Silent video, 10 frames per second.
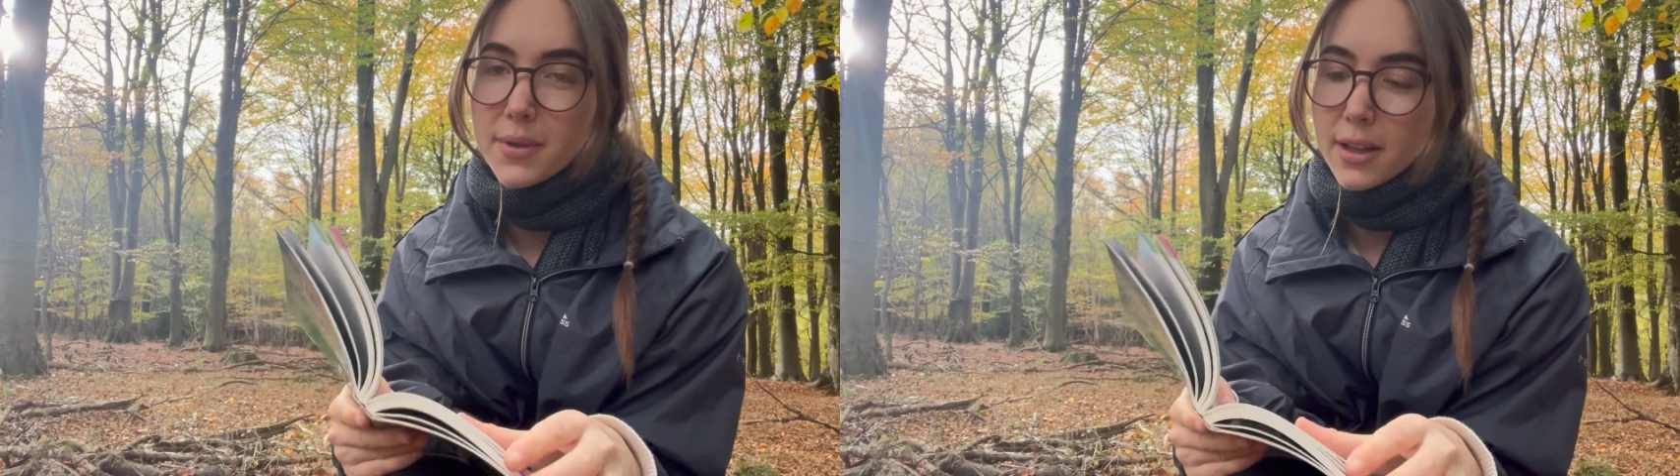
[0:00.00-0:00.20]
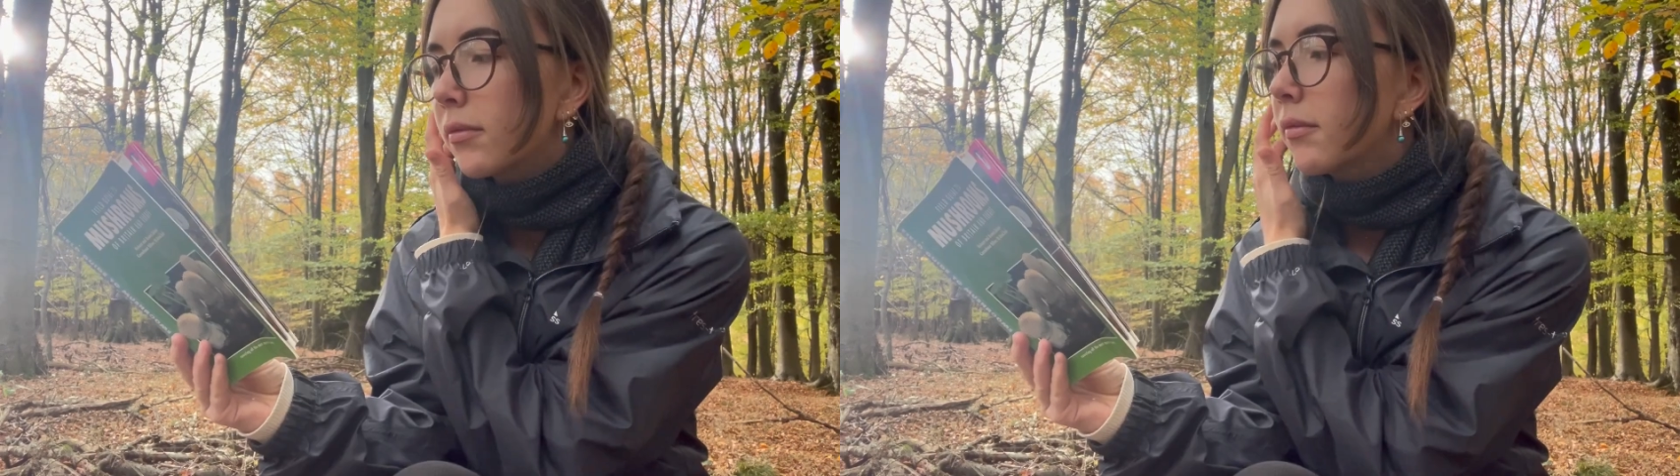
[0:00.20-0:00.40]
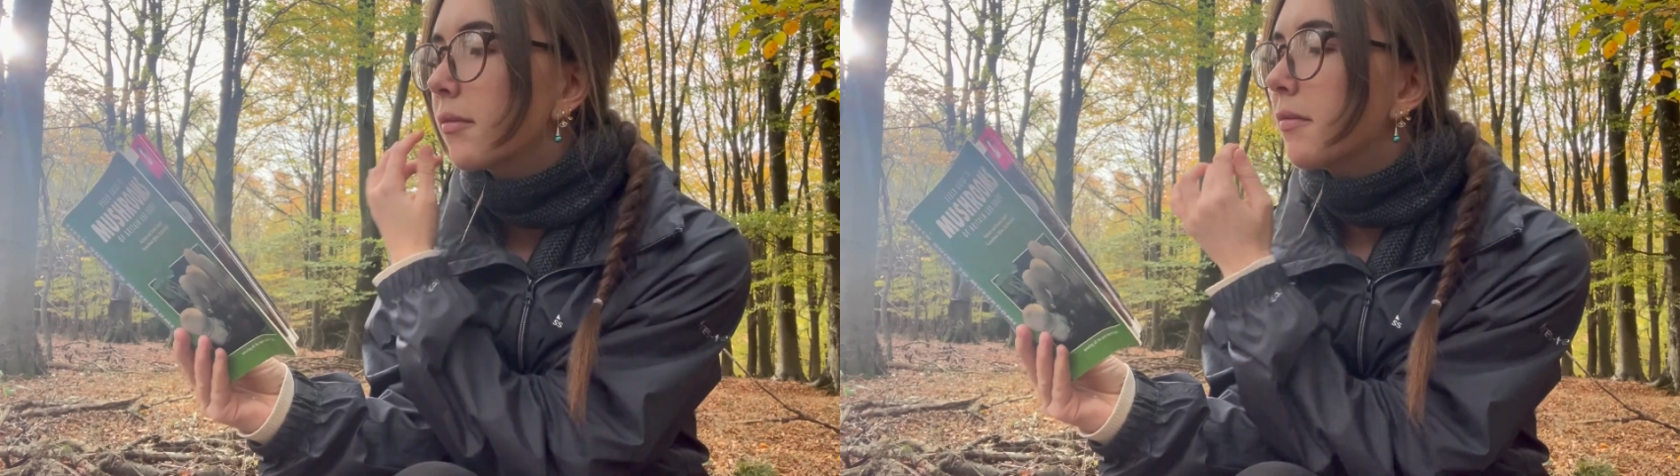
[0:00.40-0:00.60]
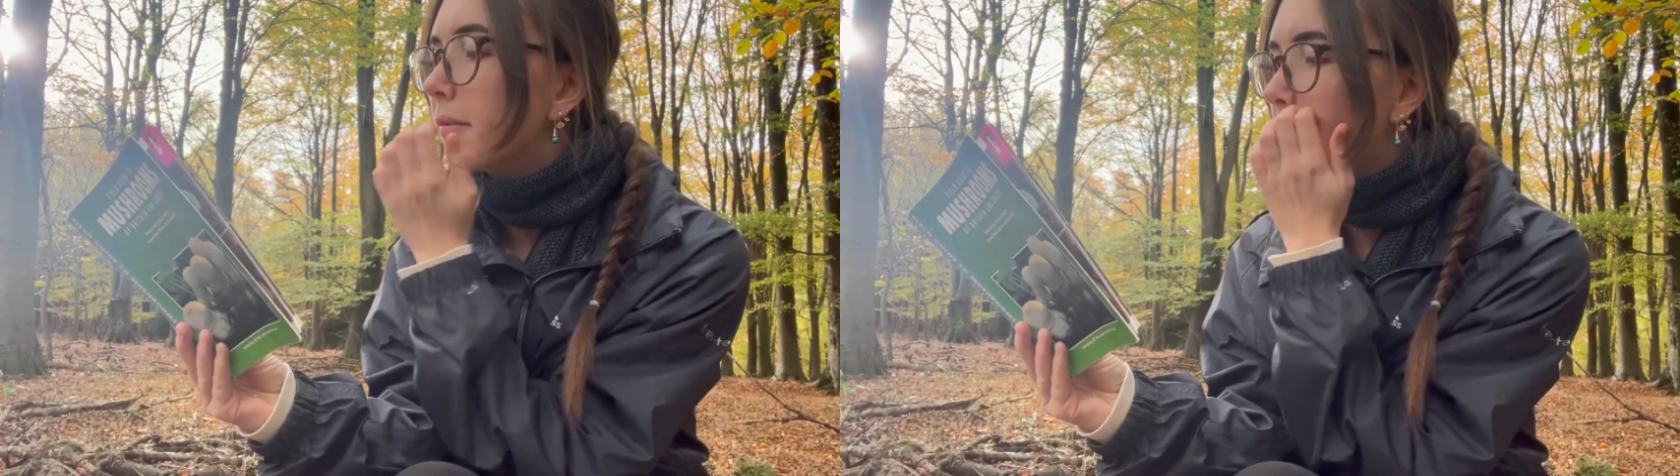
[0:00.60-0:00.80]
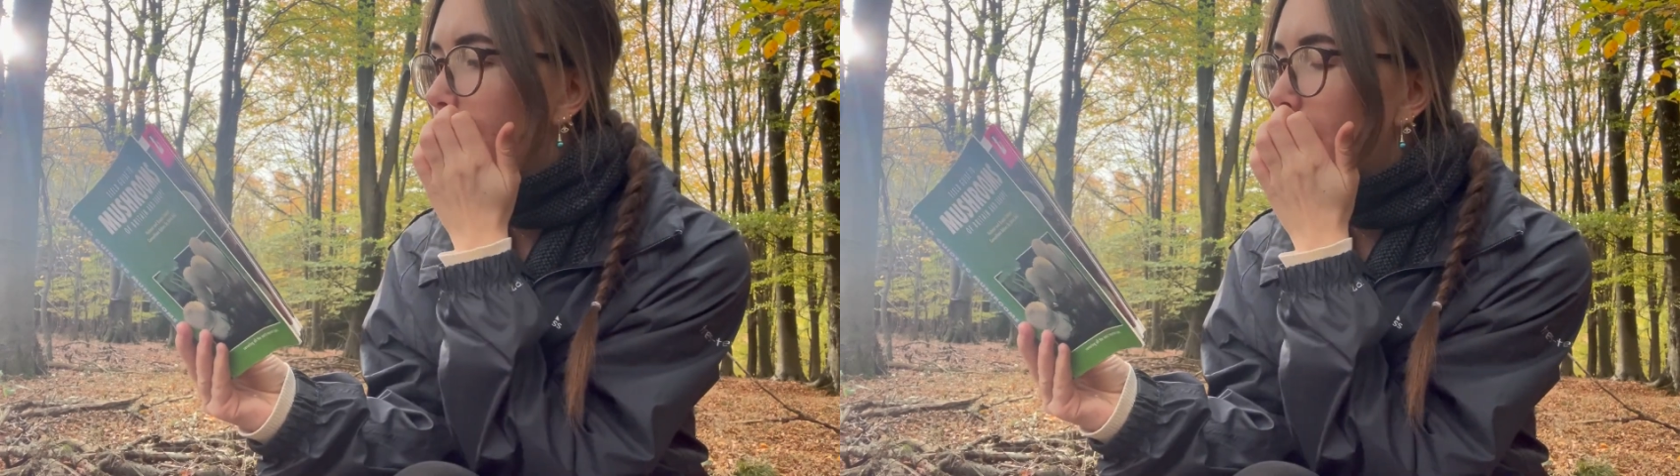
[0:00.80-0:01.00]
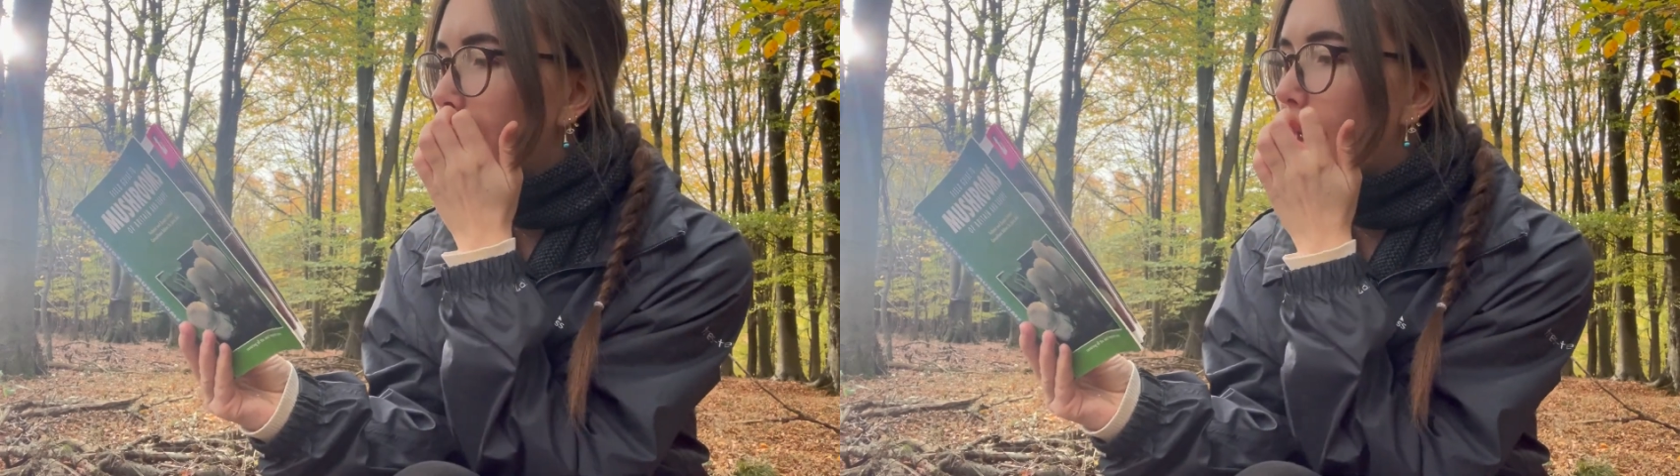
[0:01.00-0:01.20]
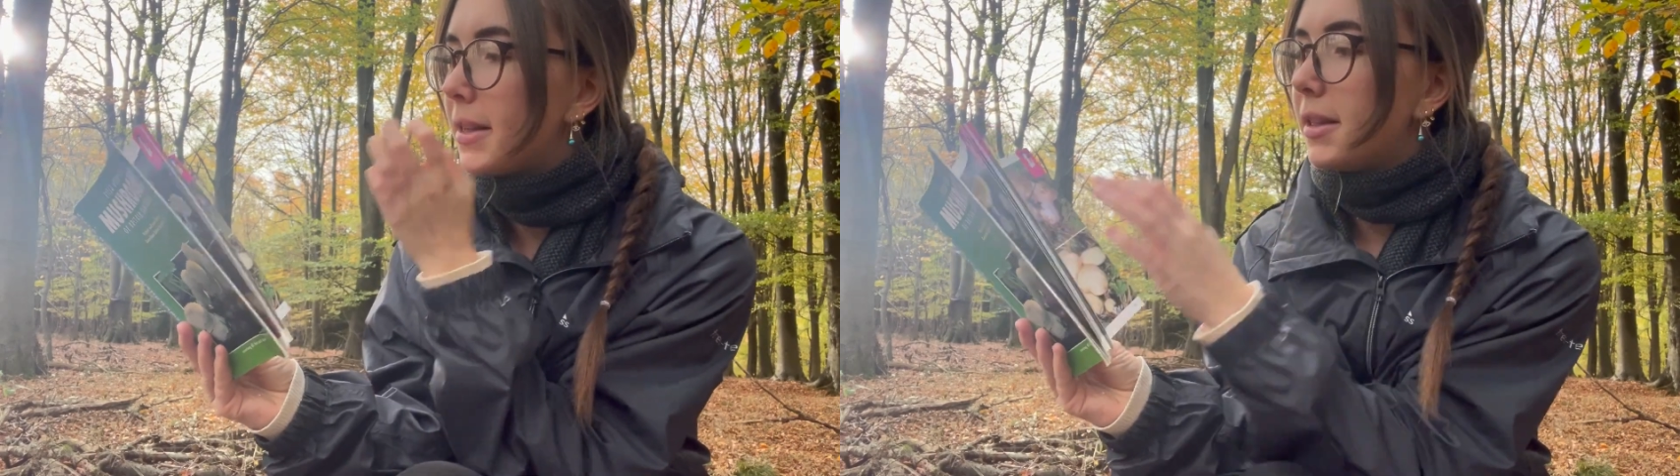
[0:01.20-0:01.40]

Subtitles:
So there's